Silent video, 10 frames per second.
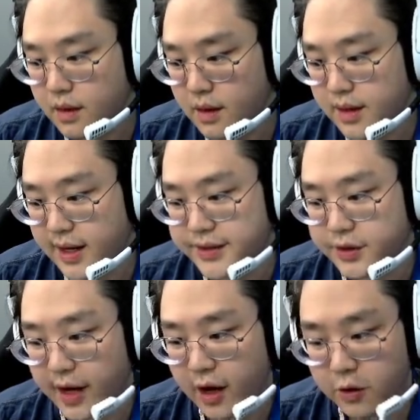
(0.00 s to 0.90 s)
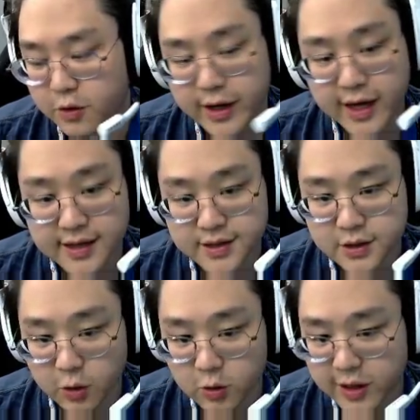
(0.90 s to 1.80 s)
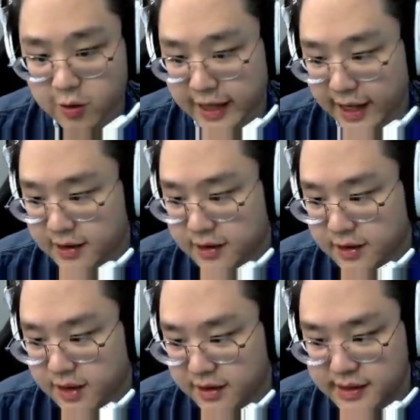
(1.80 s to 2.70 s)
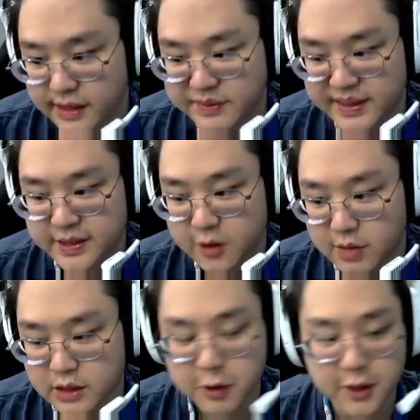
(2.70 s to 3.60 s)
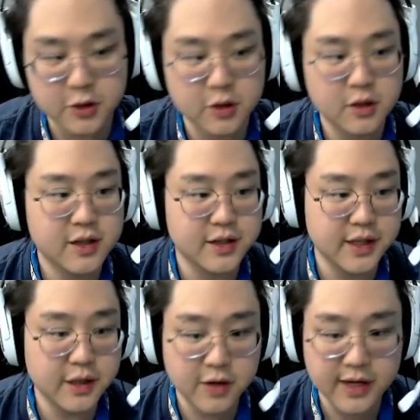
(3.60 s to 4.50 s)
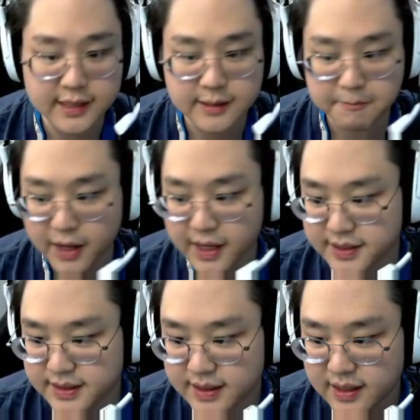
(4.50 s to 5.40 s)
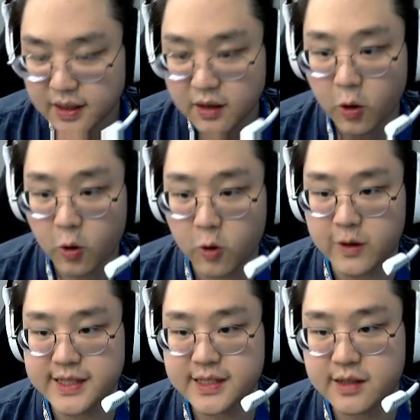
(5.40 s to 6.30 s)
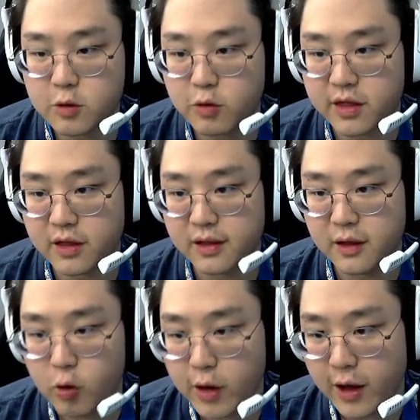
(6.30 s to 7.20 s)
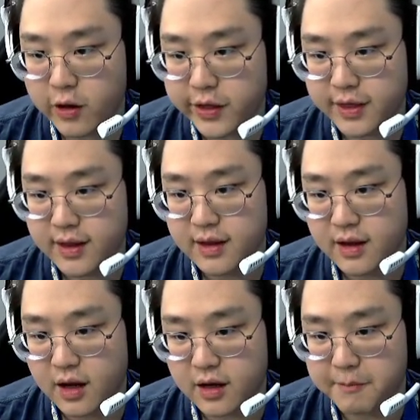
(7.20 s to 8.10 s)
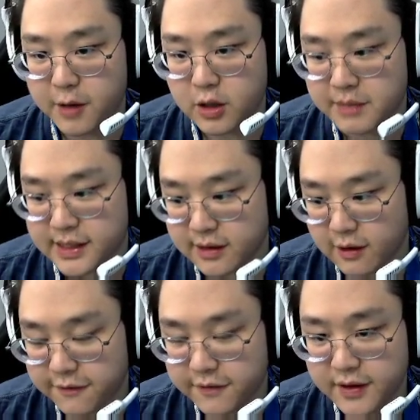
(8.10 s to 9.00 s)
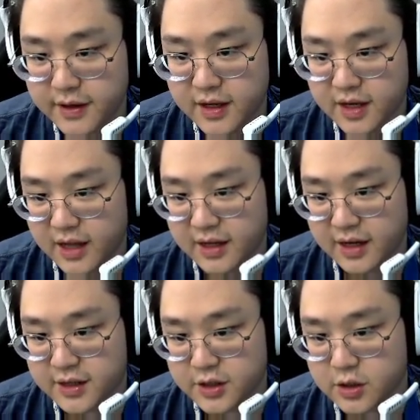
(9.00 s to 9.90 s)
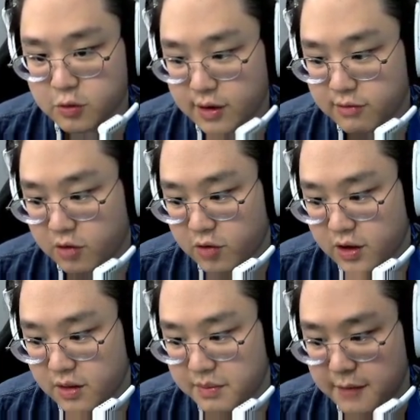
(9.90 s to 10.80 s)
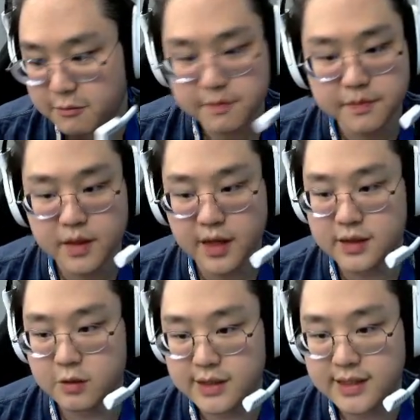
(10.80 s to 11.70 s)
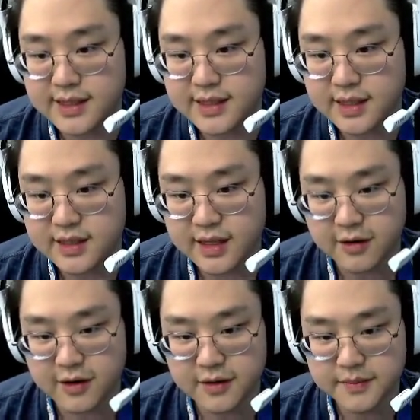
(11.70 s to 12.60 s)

Okay, so although I can't solo kill Talon, this gives me so much pressure. Because either he has to base, or he's stuck with low health compared to myself, and then I can just do whatever I want on the map. Okay, so we see Xin Zhao here.